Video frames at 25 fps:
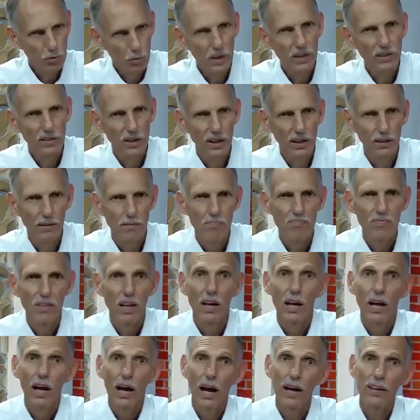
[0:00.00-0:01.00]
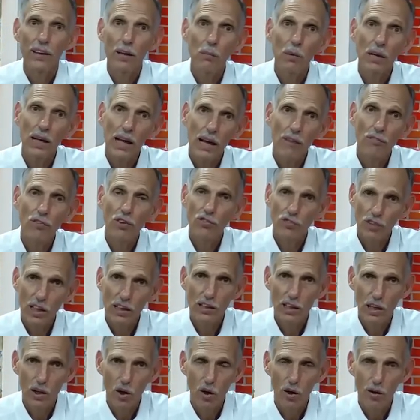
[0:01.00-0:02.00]
That's one thing. And then we have the
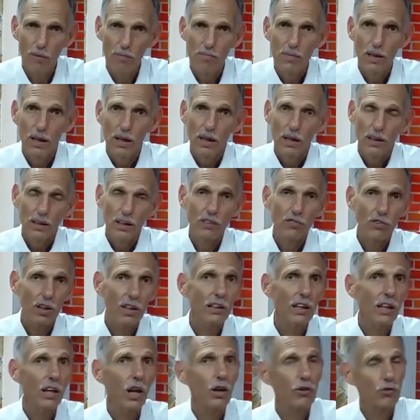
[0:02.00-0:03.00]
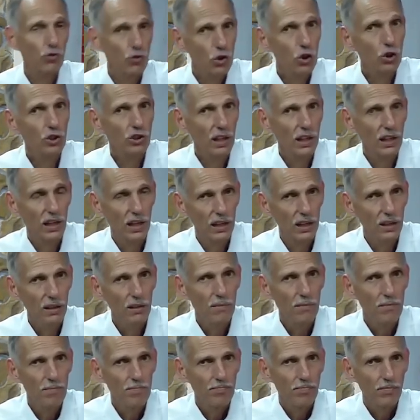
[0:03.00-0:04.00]
Sunday law. The Sunday law
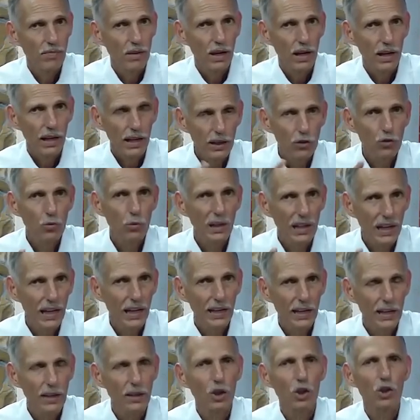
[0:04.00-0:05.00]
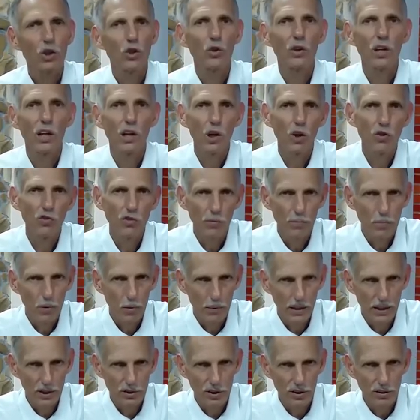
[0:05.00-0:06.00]
certainly is related to the close of
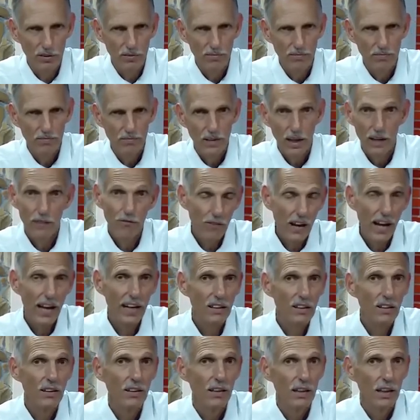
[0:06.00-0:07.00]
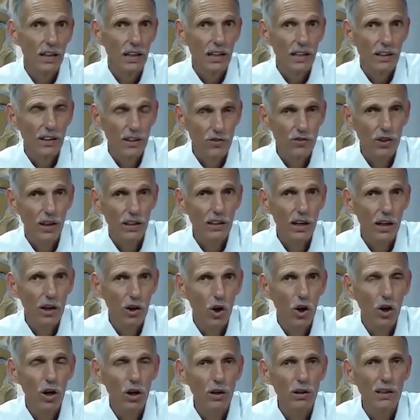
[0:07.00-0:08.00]
probation. In fact, the Sunday
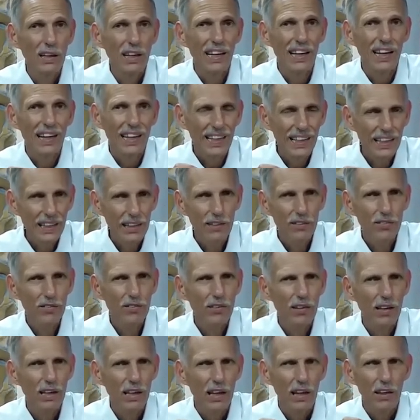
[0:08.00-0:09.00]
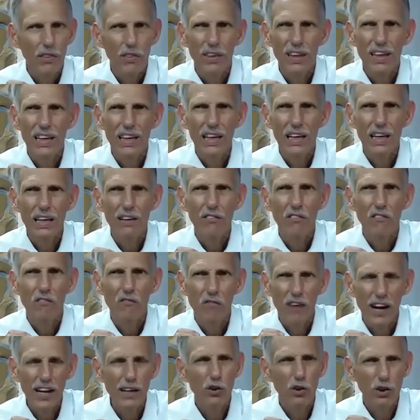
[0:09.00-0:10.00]
law is the
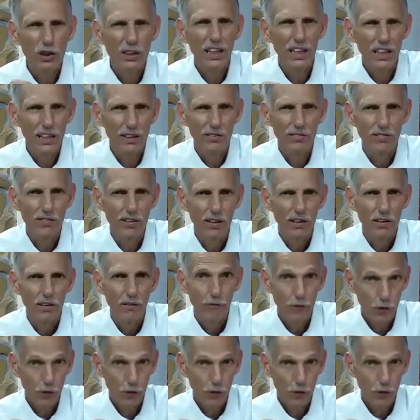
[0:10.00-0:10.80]
final test.